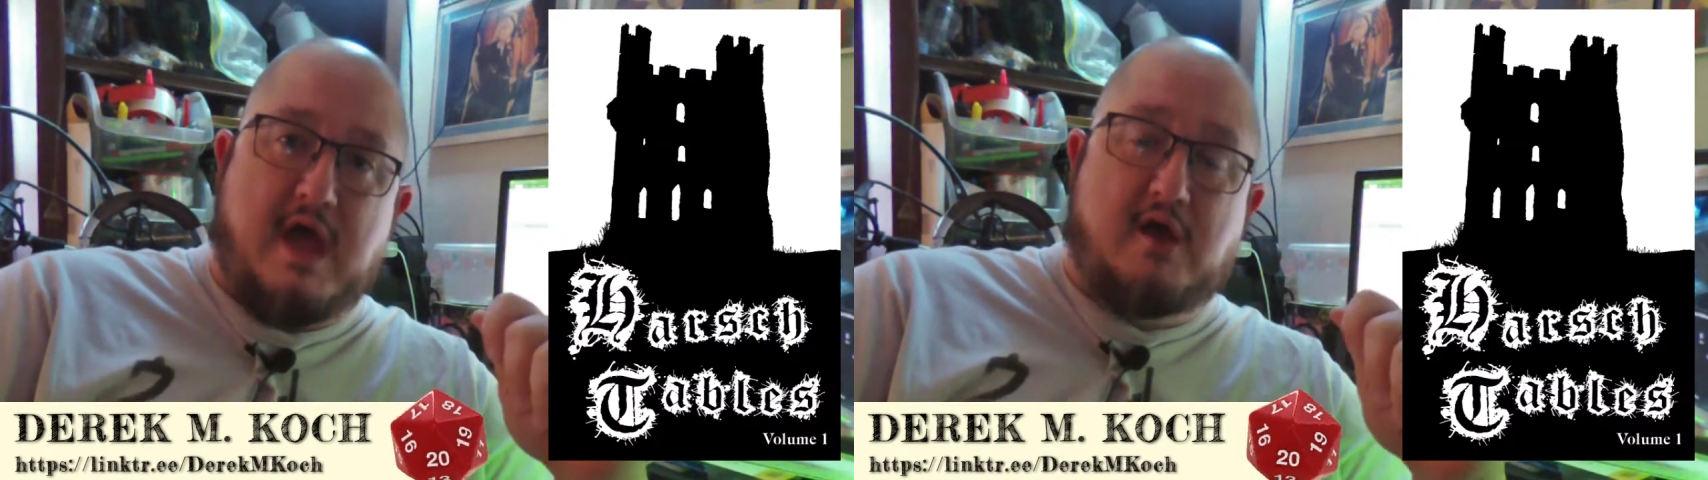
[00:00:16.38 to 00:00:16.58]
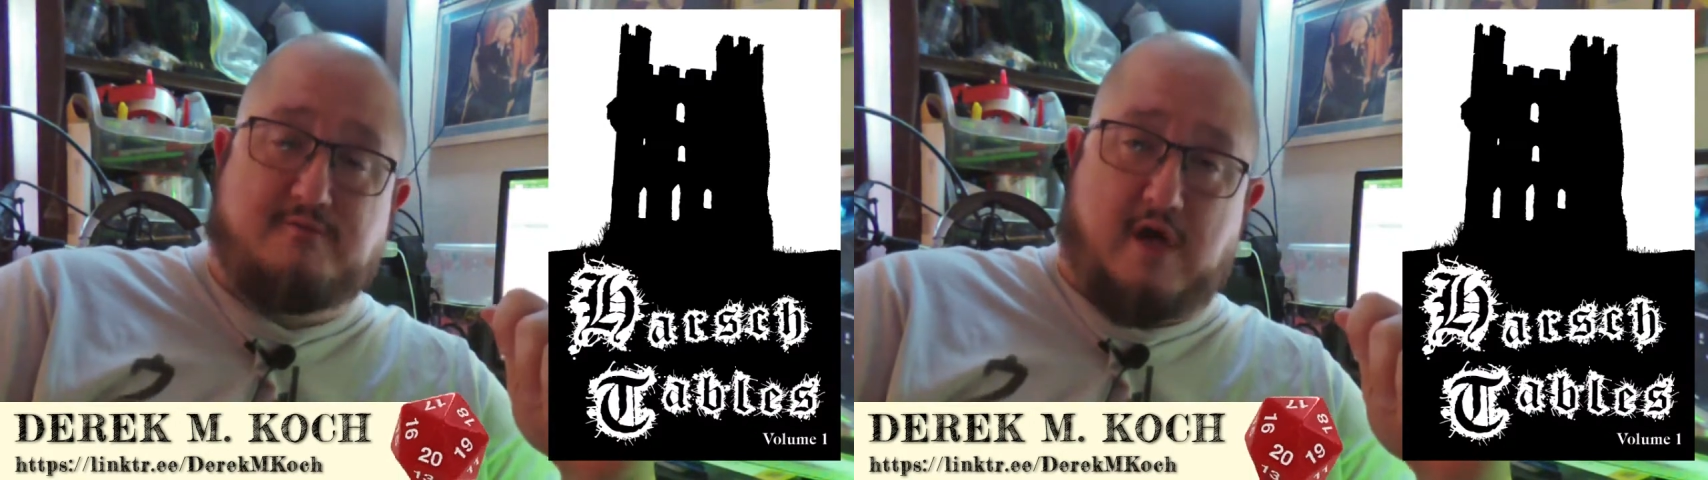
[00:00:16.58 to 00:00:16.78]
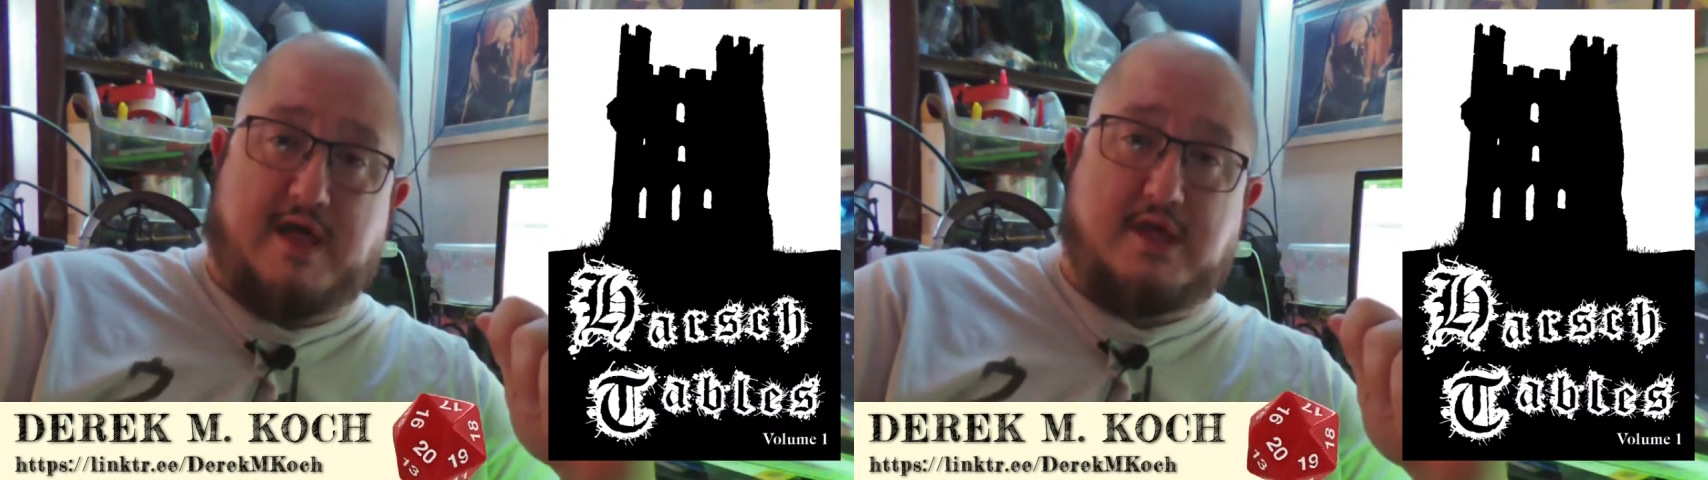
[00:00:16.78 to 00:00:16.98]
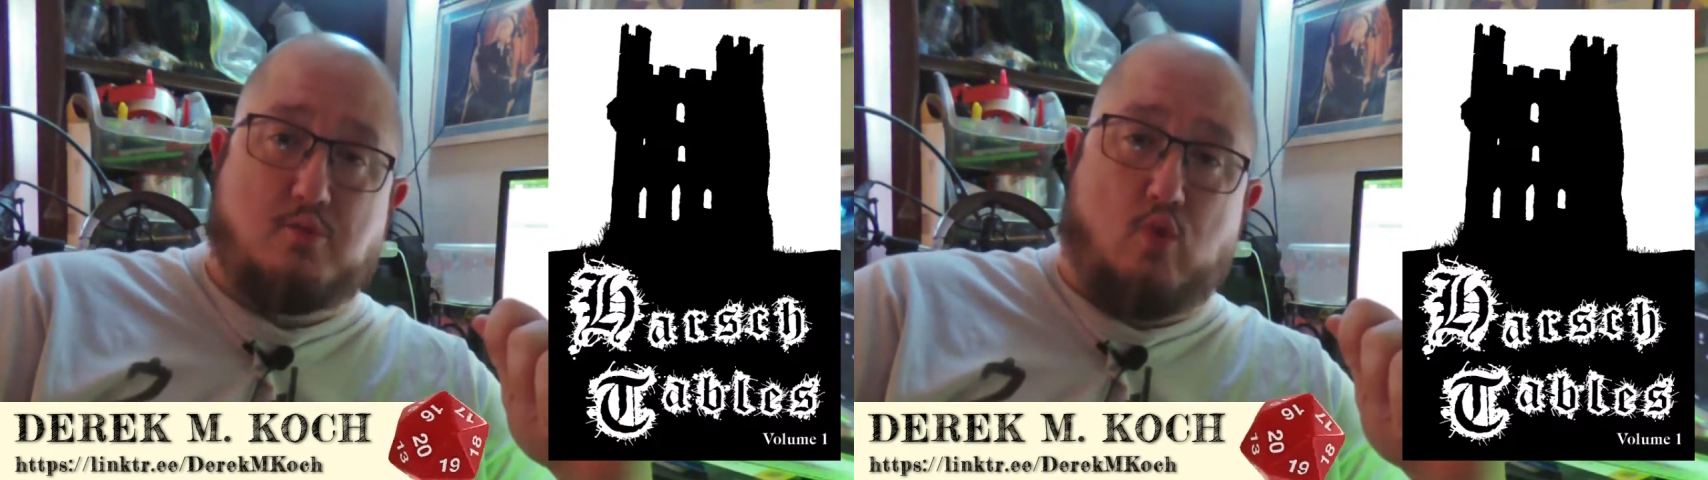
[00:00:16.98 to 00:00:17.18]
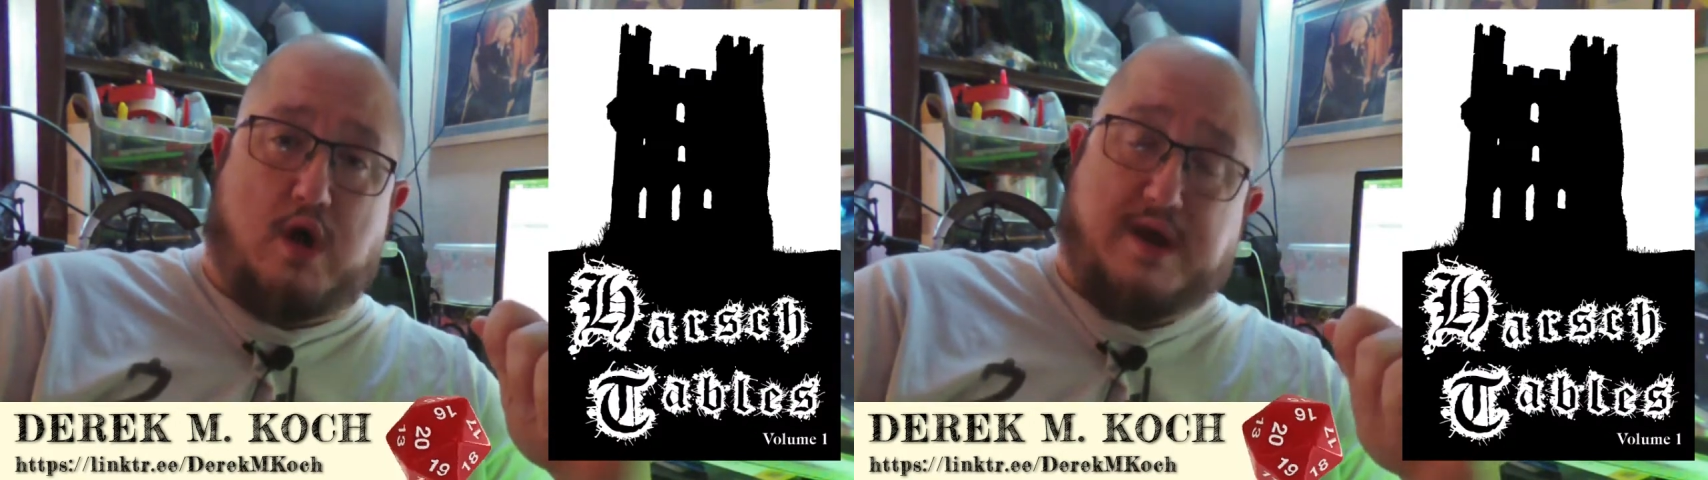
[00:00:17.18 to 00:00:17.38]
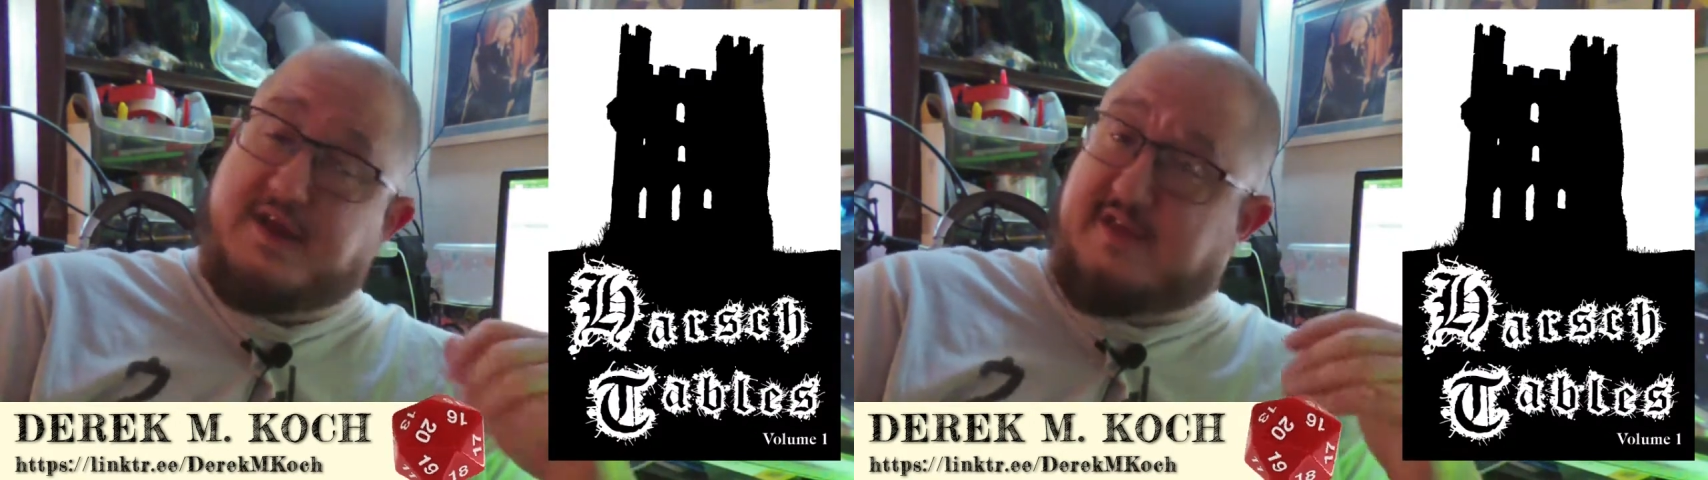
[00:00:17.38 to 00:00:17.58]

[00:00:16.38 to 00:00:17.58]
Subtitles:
Volume 1, a